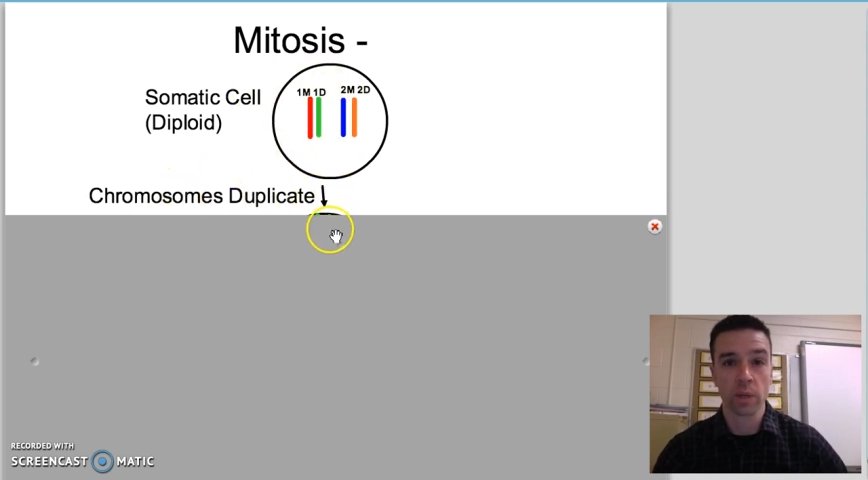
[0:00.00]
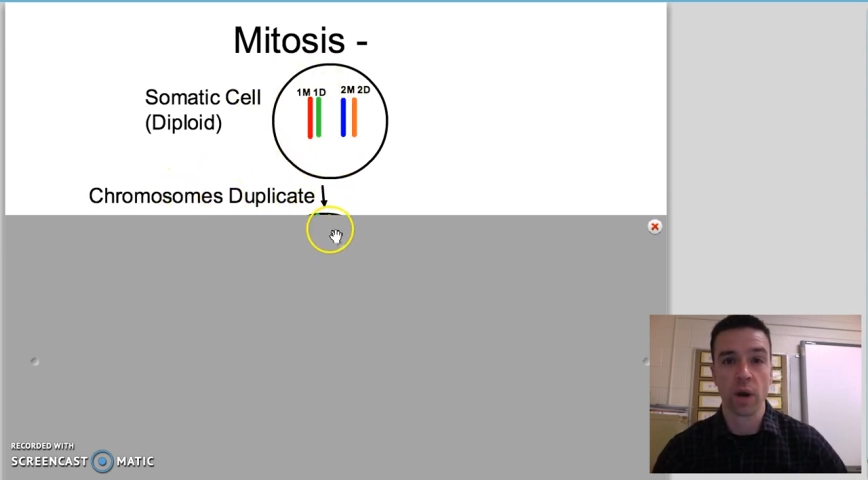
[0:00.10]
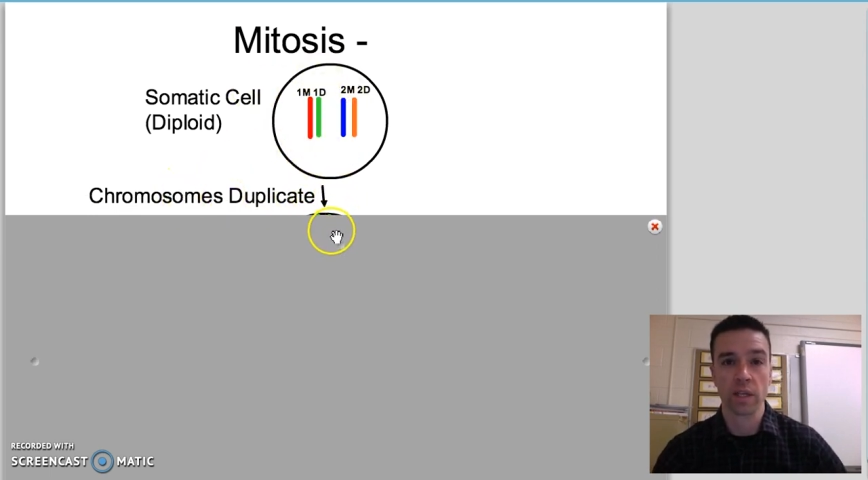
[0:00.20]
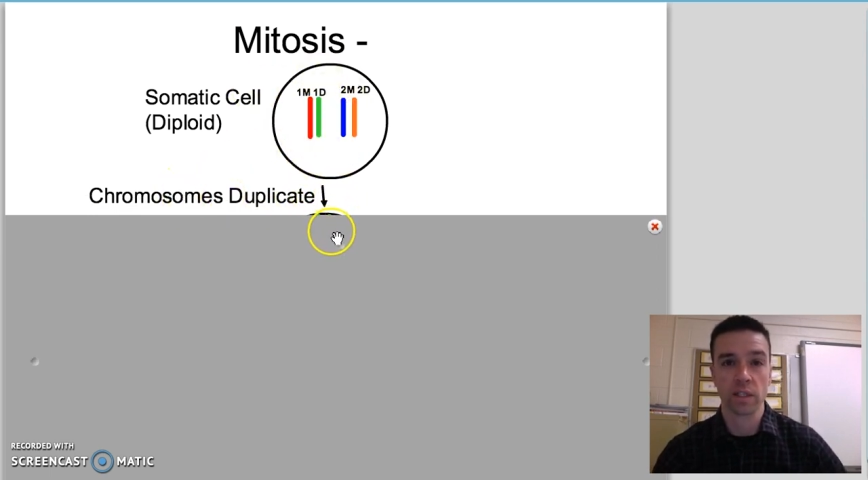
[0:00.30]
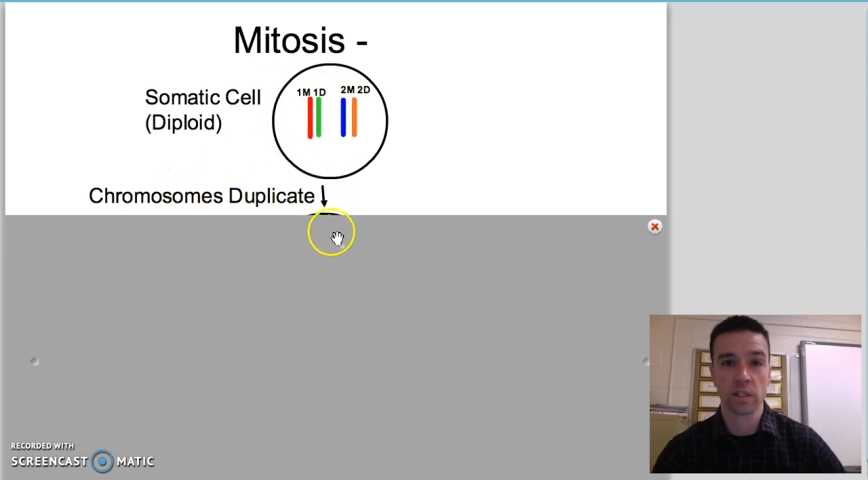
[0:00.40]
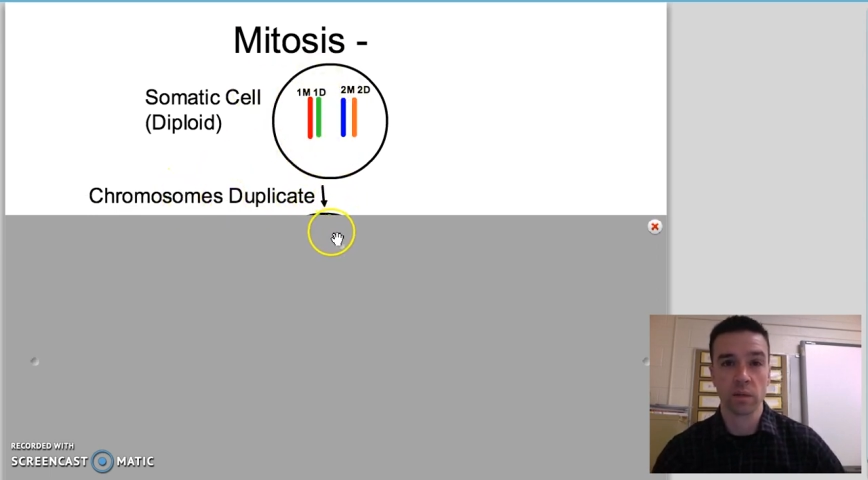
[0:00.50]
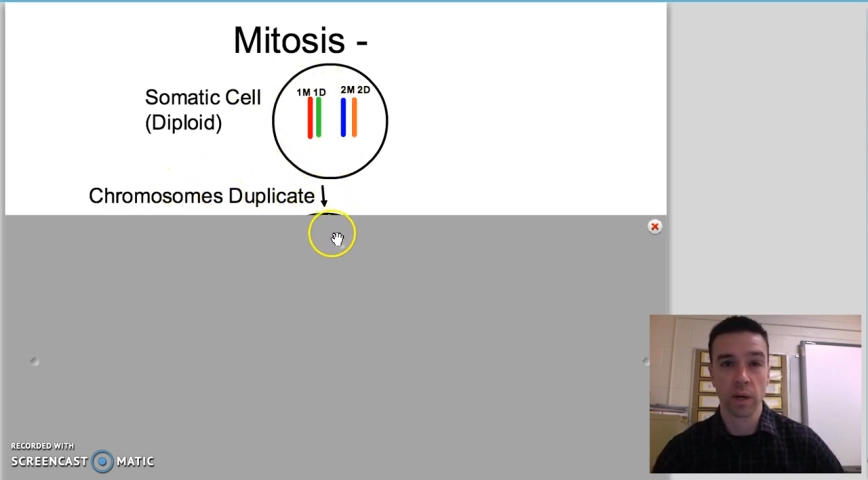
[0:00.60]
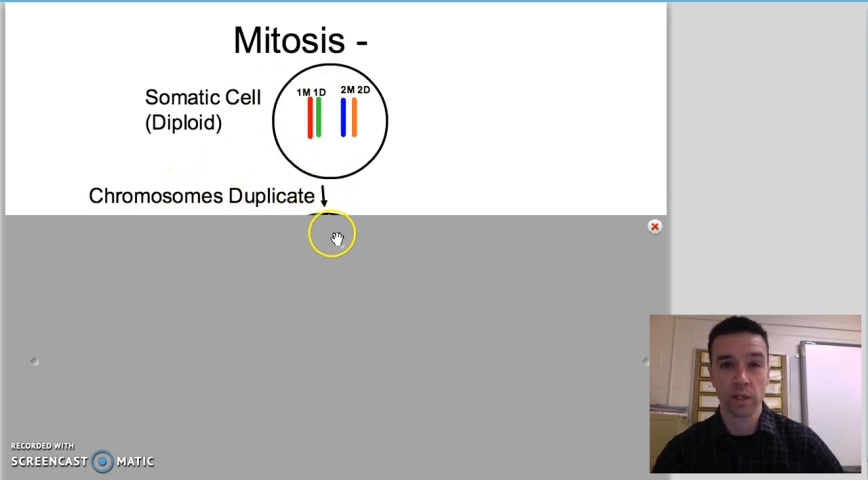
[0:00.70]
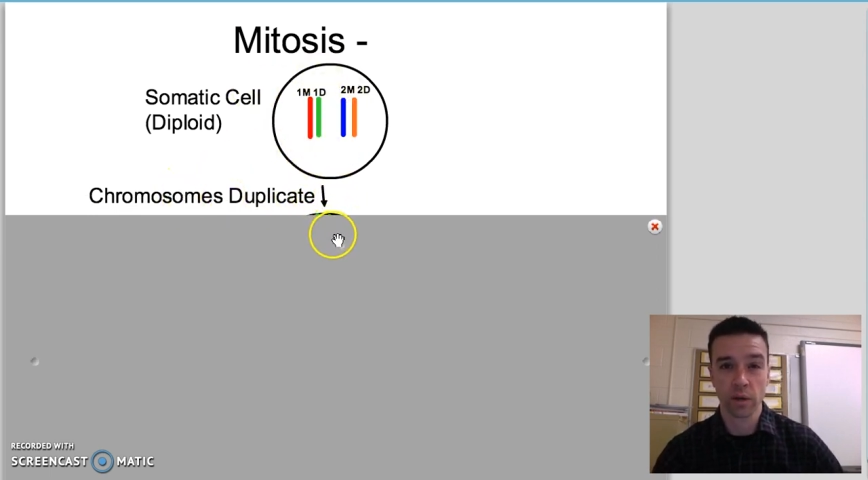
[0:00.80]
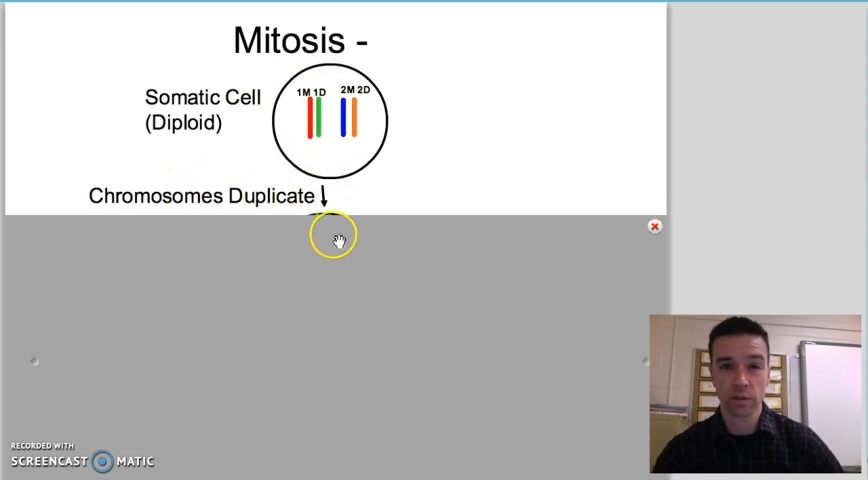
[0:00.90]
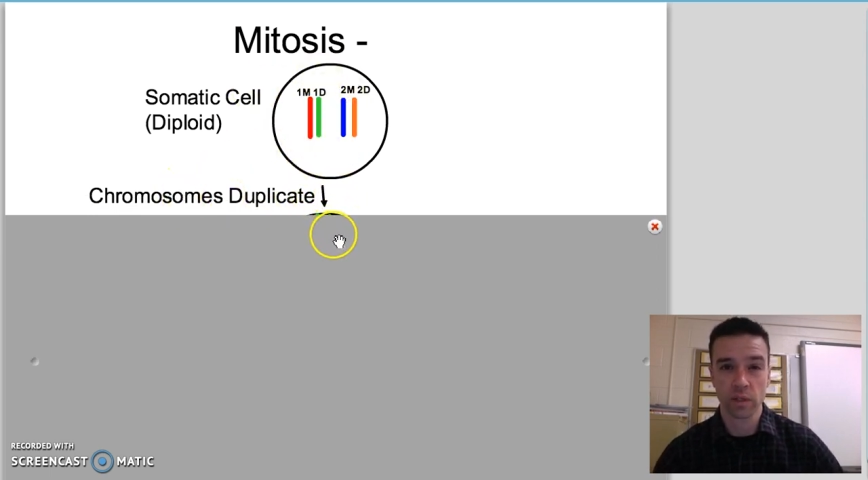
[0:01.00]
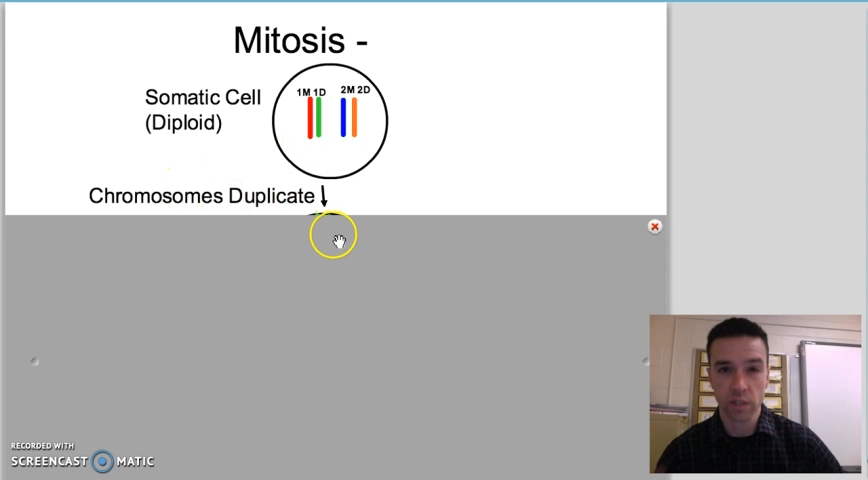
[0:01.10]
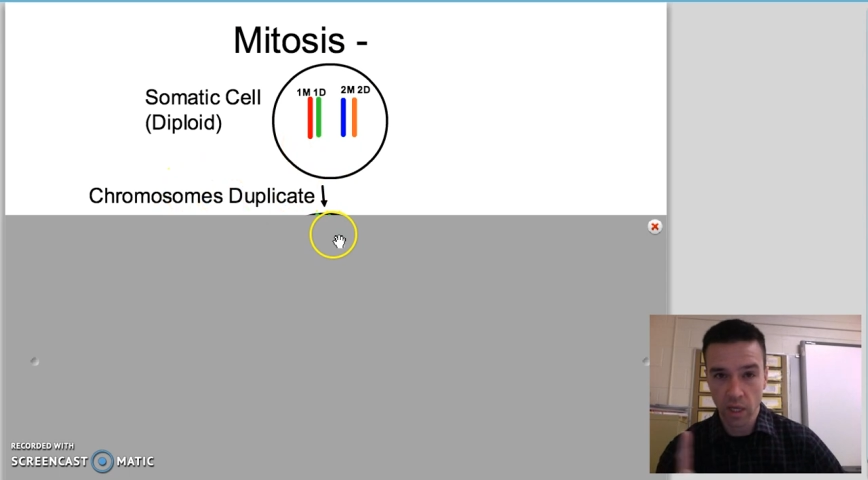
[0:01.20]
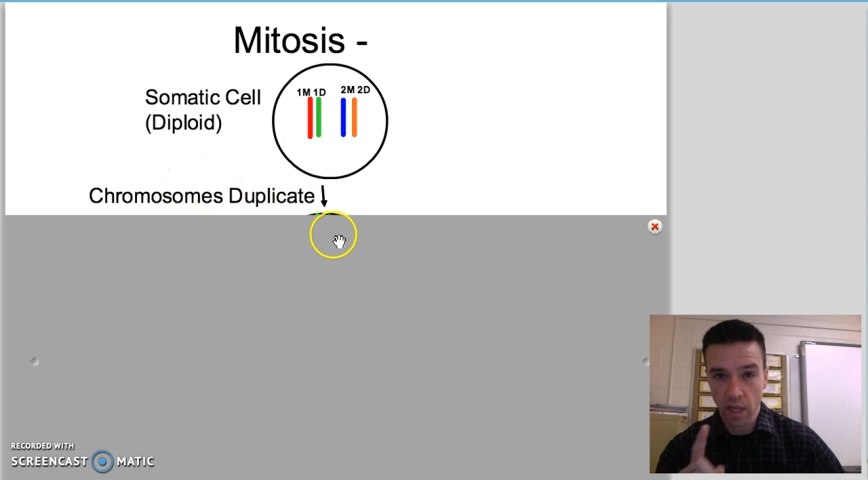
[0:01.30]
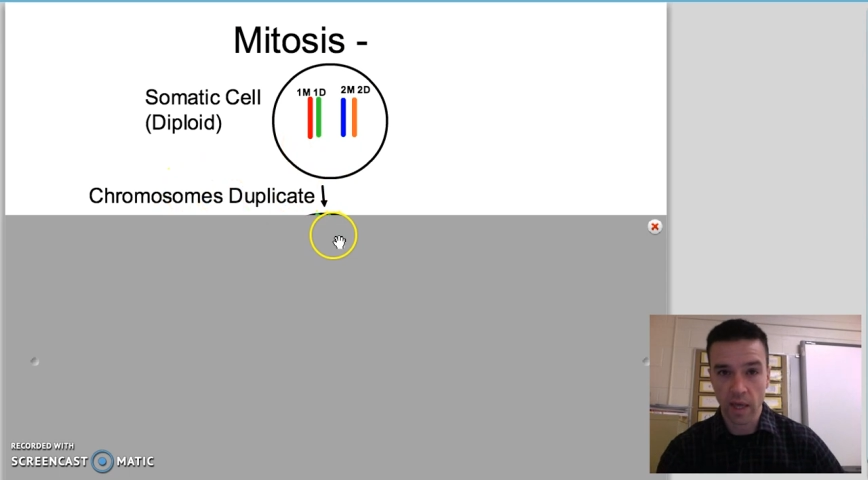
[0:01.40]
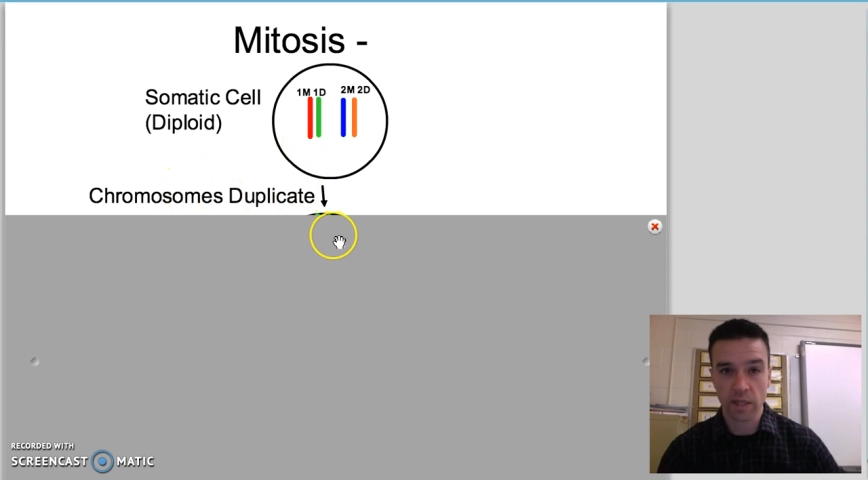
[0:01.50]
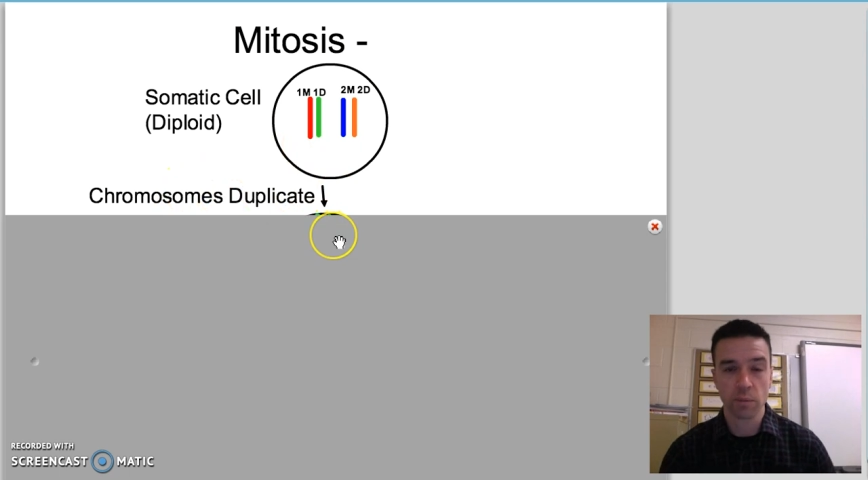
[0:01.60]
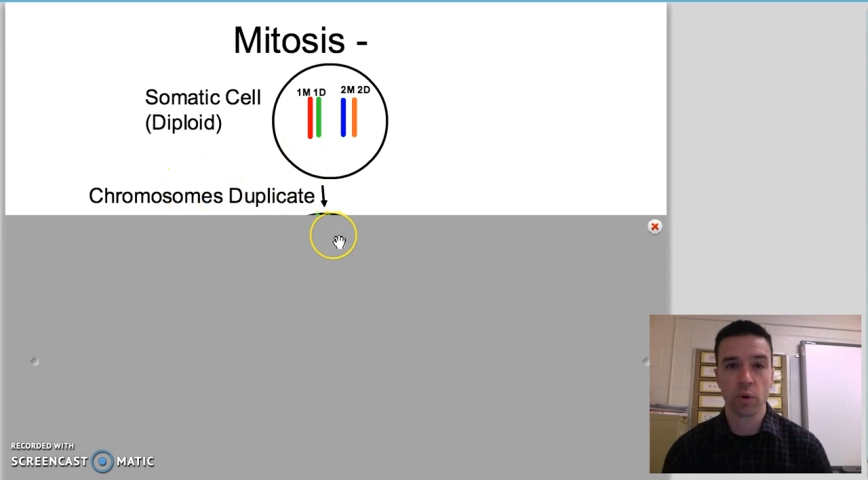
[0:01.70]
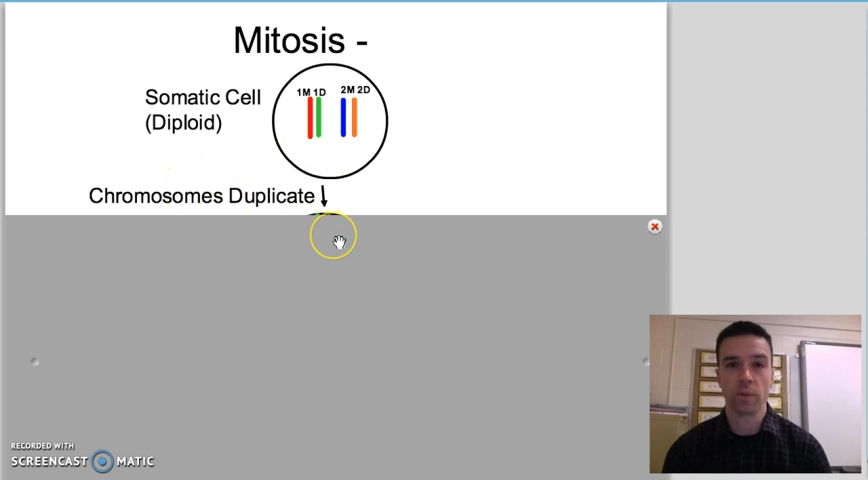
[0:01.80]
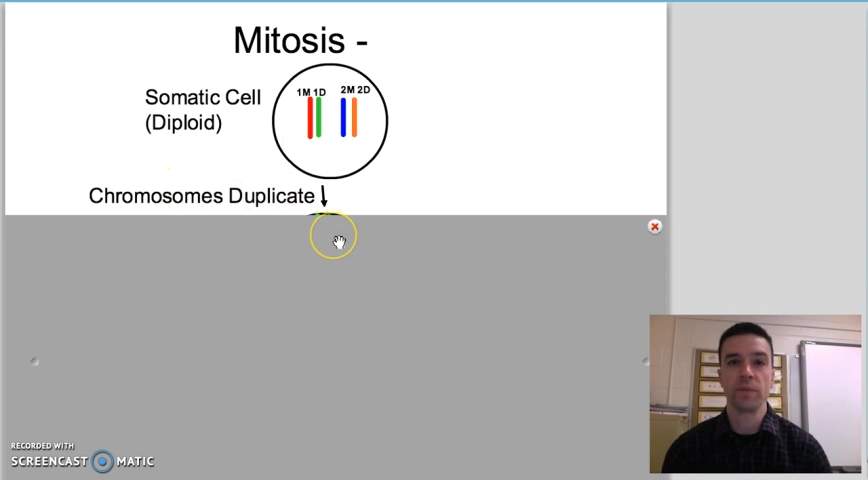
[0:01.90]
process of mitosis. That's
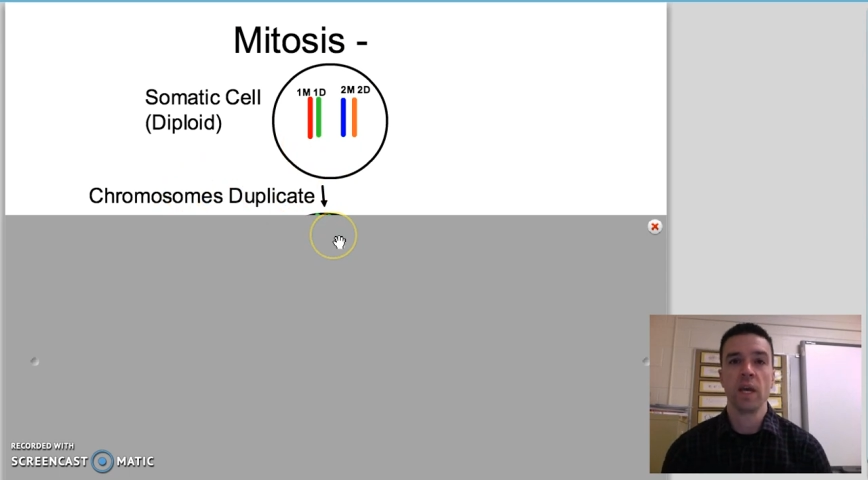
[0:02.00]
important.